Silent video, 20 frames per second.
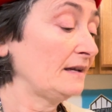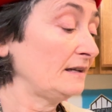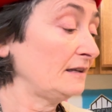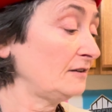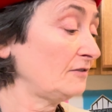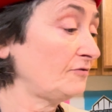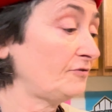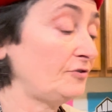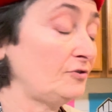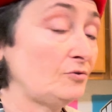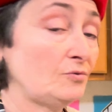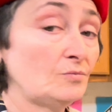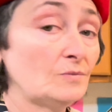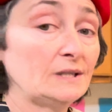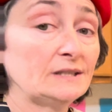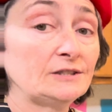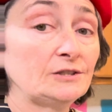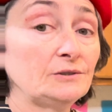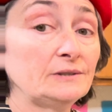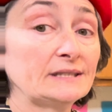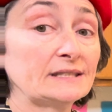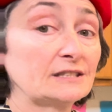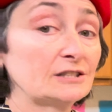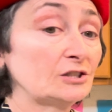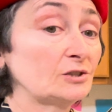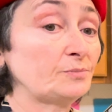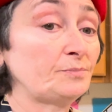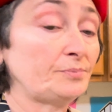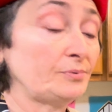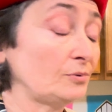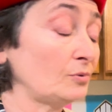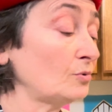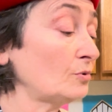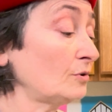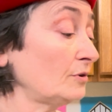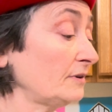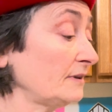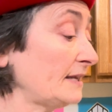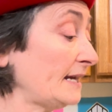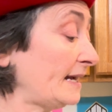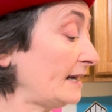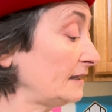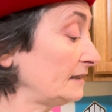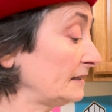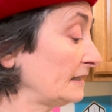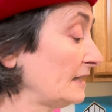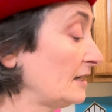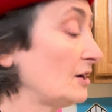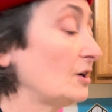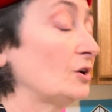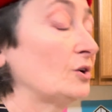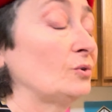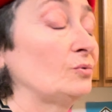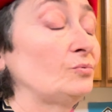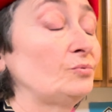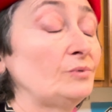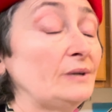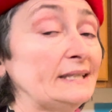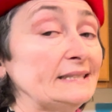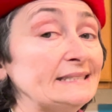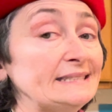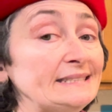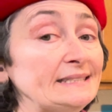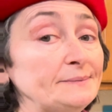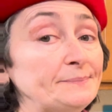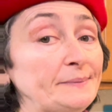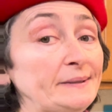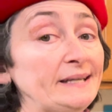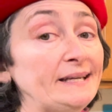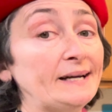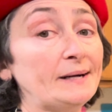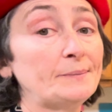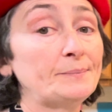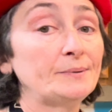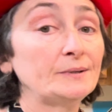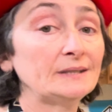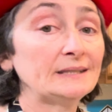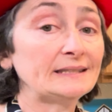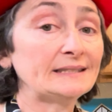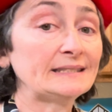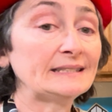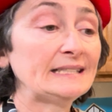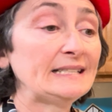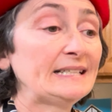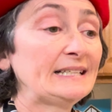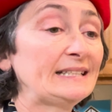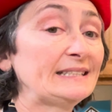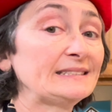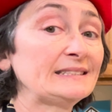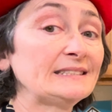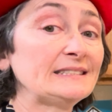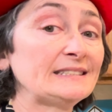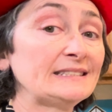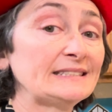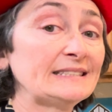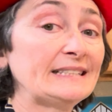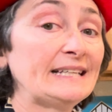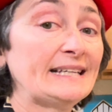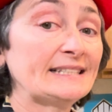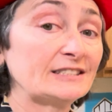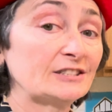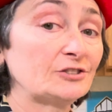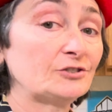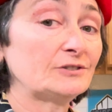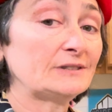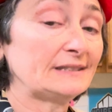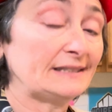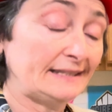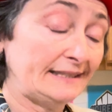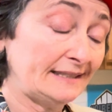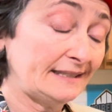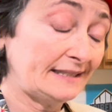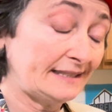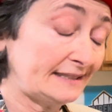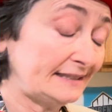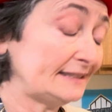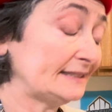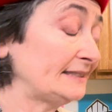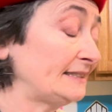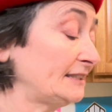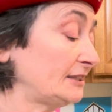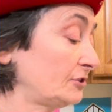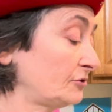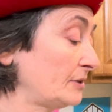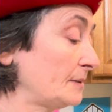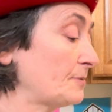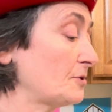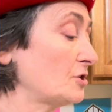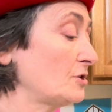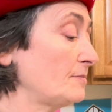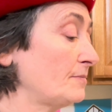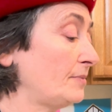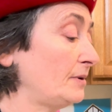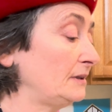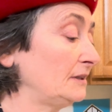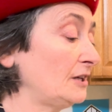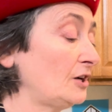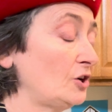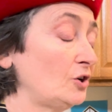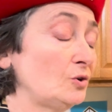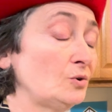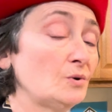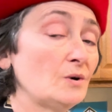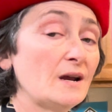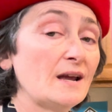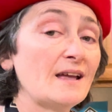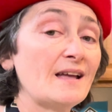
If you want to explore that recipe, I'll put a little extra link in the description below.